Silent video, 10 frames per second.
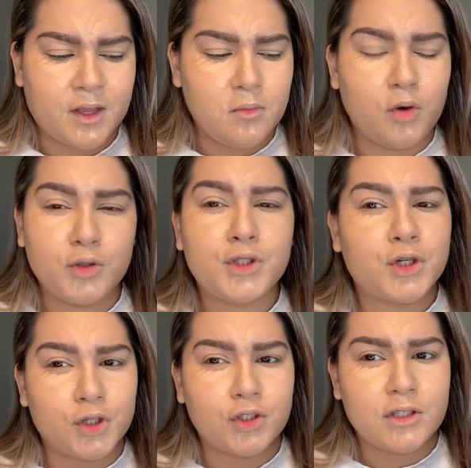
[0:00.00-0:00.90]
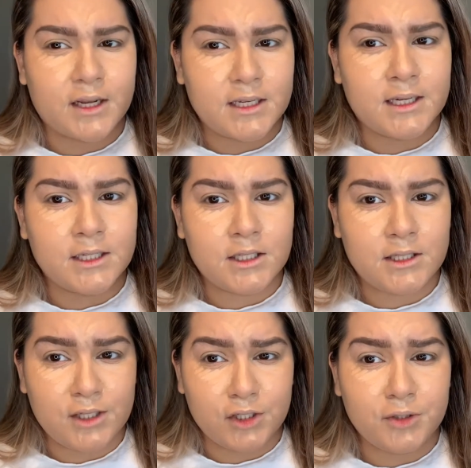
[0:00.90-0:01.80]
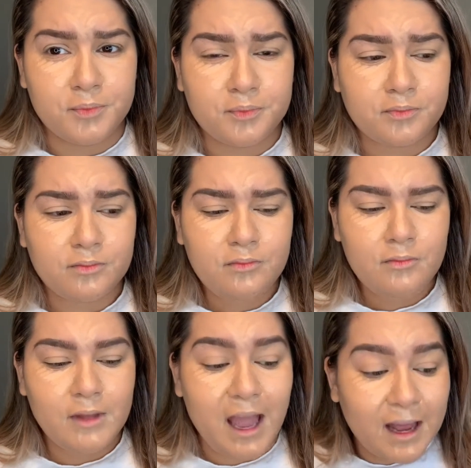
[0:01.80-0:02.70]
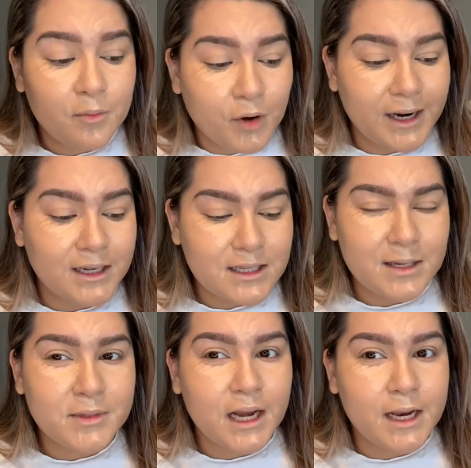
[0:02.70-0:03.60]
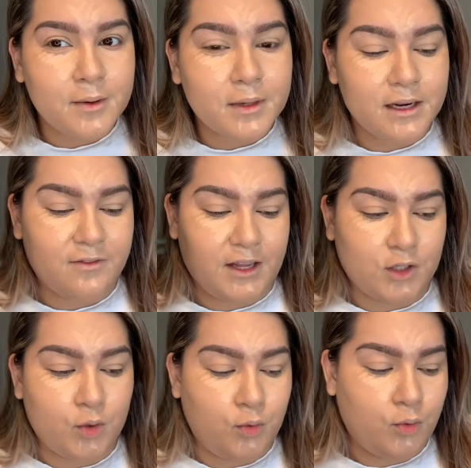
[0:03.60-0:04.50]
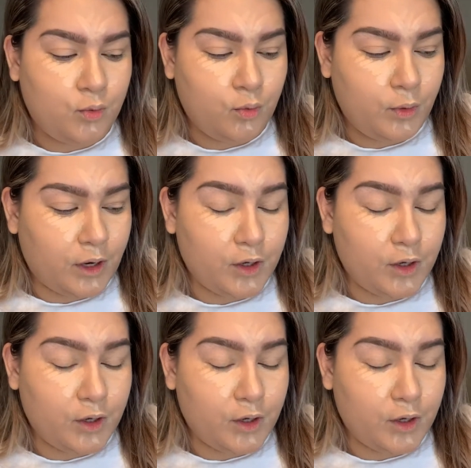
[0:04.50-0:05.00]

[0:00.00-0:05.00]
Most girls like to conceal and brighten at the same time, and if that's where